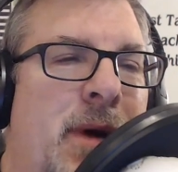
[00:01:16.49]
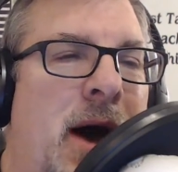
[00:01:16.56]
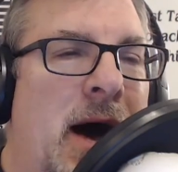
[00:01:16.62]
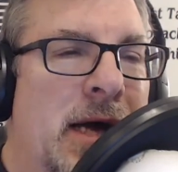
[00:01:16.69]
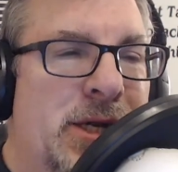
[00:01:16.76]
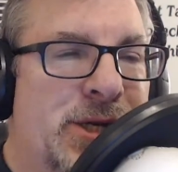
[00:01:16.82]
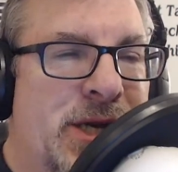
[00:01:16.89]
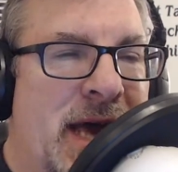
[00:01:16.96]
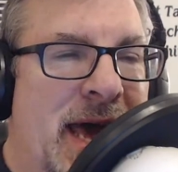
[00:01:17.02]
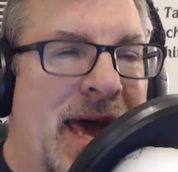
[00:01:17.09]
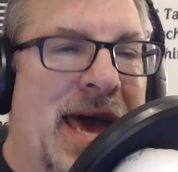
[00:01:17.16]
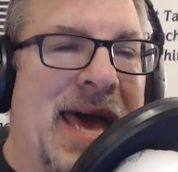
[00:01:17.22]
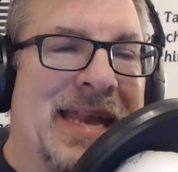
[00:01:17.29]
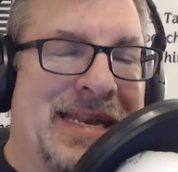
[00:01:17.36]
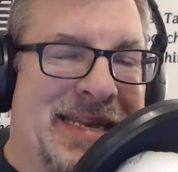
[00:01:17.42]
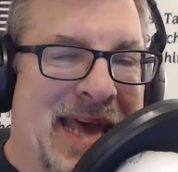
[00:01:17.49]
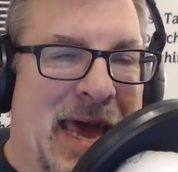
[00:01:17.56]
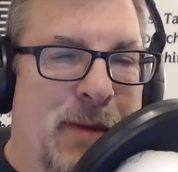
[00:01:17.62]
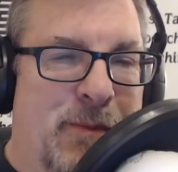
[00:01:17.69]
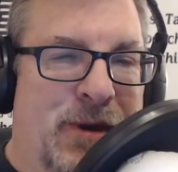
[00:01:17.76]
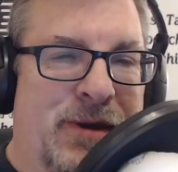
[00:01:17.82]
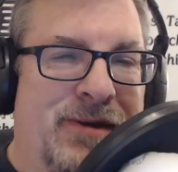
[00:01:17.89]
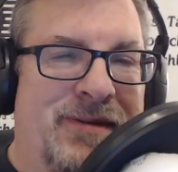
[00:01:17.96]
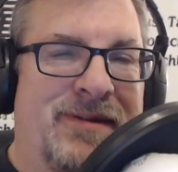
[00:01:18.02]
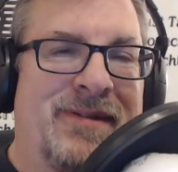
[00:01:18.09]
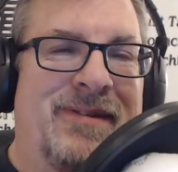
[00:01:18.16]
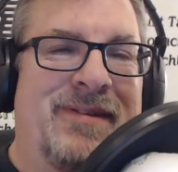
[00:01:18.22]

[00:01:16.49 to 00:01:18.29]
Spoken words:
Anjay Adaman.